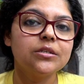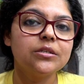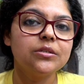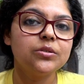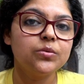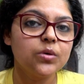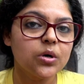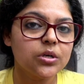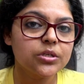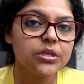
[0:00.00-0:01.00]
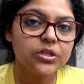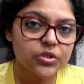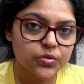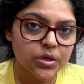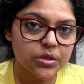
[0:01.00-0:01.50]
do not
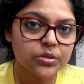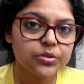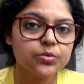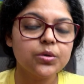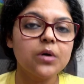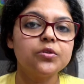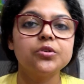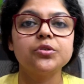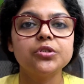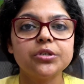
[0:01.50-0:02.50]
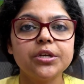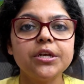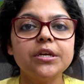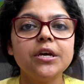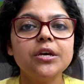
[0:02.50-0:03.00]
struggle throughout your
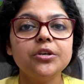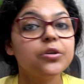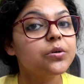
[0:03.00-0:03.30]
journey, your